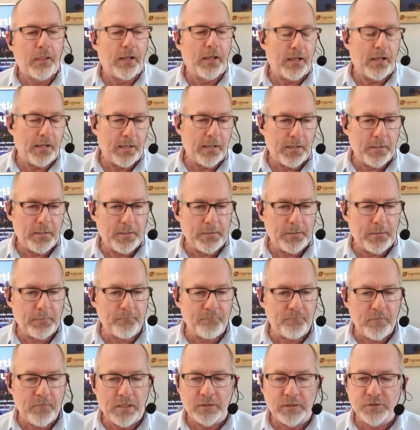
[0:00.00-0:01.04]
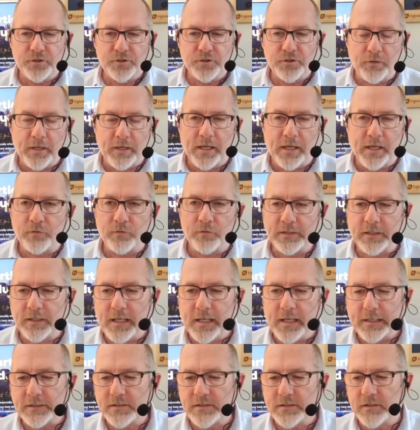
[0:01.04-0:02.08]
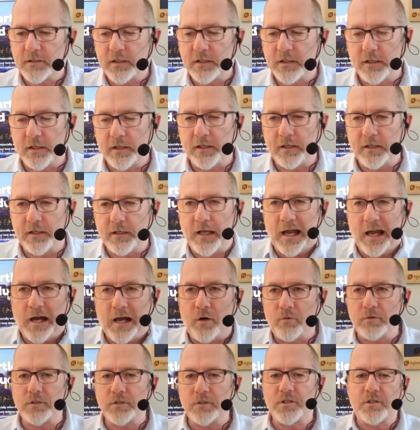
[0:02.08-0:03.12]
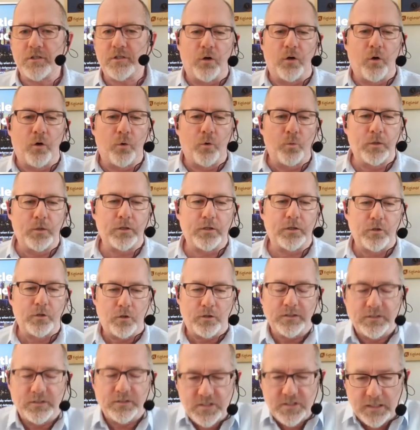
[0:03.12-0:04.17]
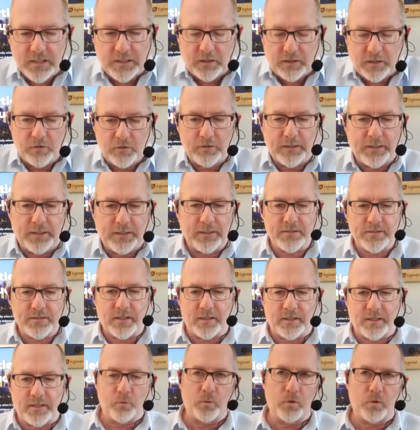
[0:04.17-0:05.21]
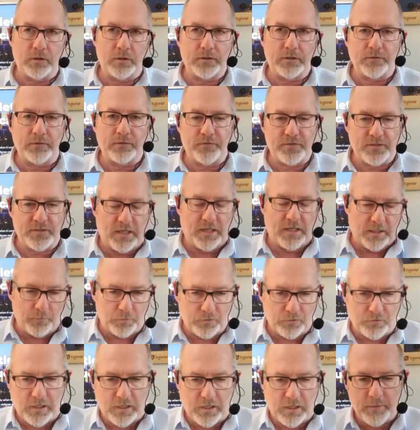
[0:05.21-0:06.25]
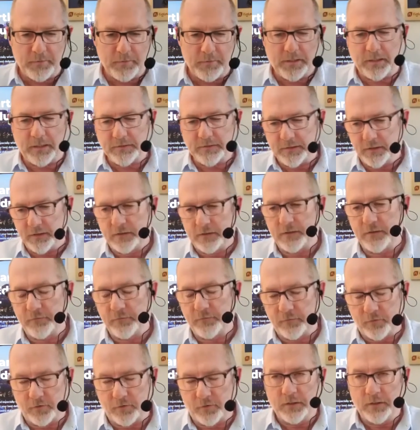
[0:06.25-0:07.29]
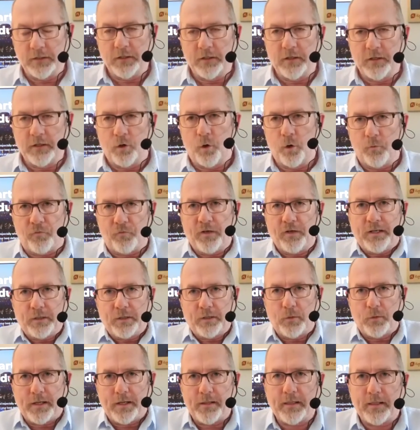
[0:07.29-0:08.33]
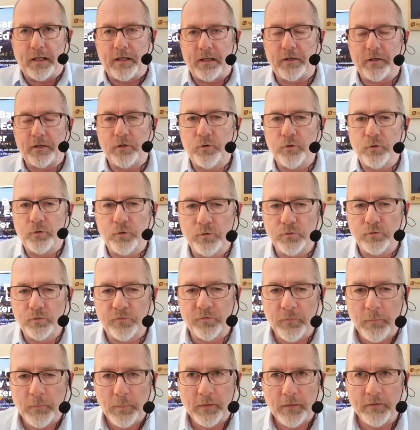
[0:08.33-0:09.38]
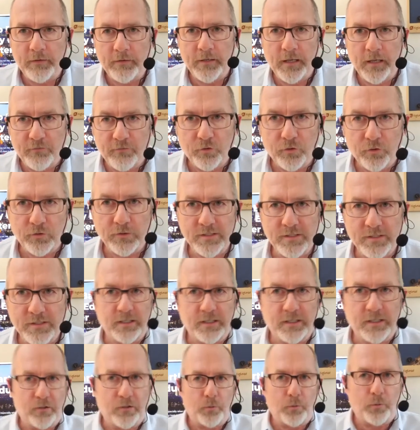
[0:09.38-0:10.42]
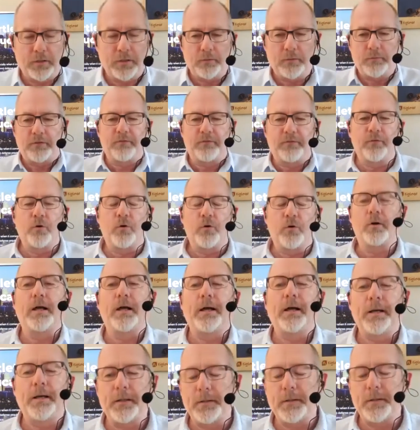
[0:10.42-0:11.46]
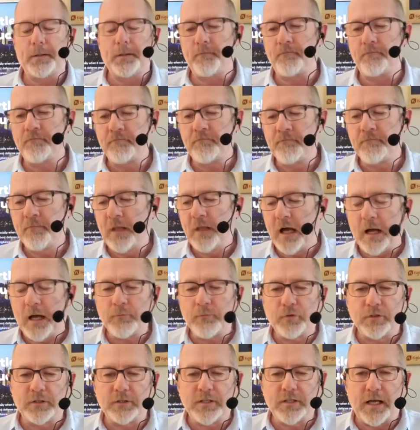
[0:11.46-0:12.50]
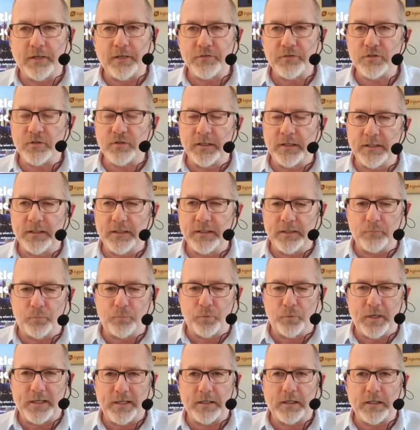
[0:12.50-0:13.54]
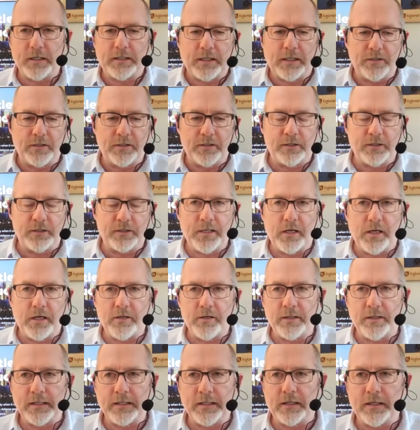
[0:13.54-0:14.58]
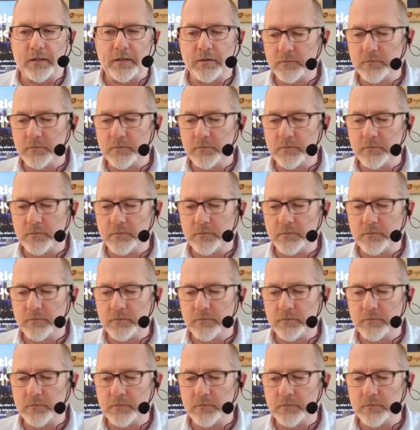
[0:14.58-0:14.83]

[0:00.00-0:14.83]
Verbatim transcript: Um, so yeah, over the next uh, hour or so, we're going to take you inside the world of cybercrime and identity fraud, hopefully in a way that you've never seen or been before. Um, I'm going to dive straight in. Brett, can you hear me? Are you there?